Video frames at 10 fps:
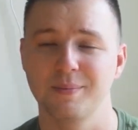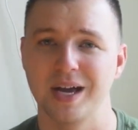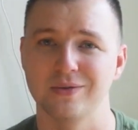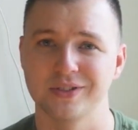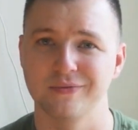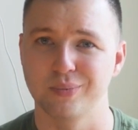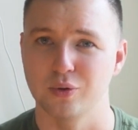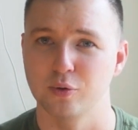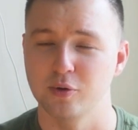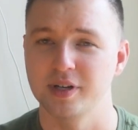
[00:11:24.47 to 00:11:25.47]
amounts of
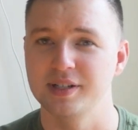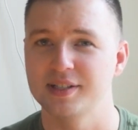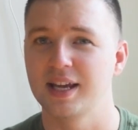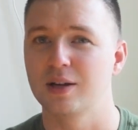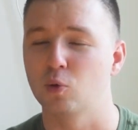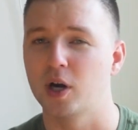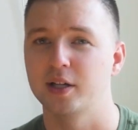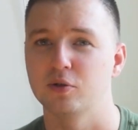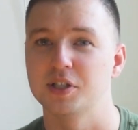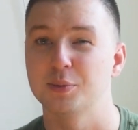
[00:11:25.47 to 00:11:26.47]
breweries and
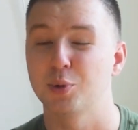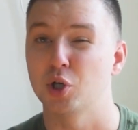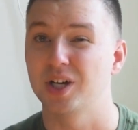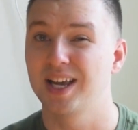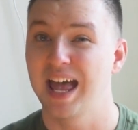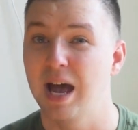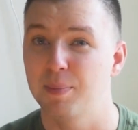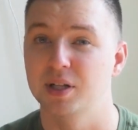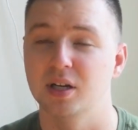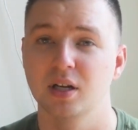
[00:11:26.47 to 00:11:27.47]
wineries per
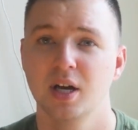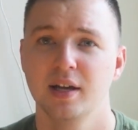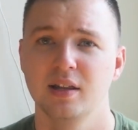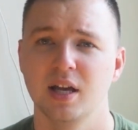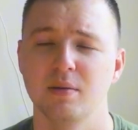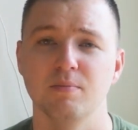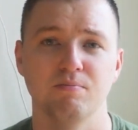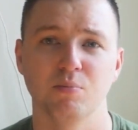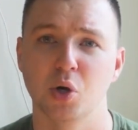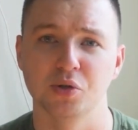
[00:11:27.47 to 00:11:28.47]
capita than
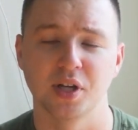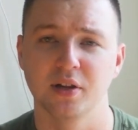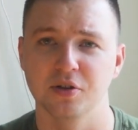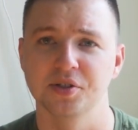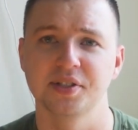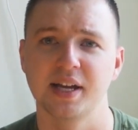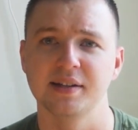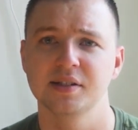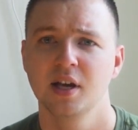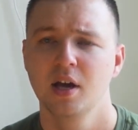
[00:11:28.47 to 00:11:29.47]
most other
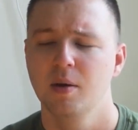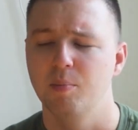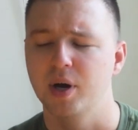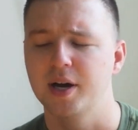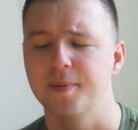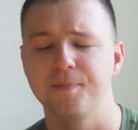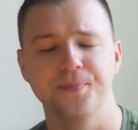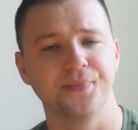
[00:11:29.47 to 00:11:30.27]
states, but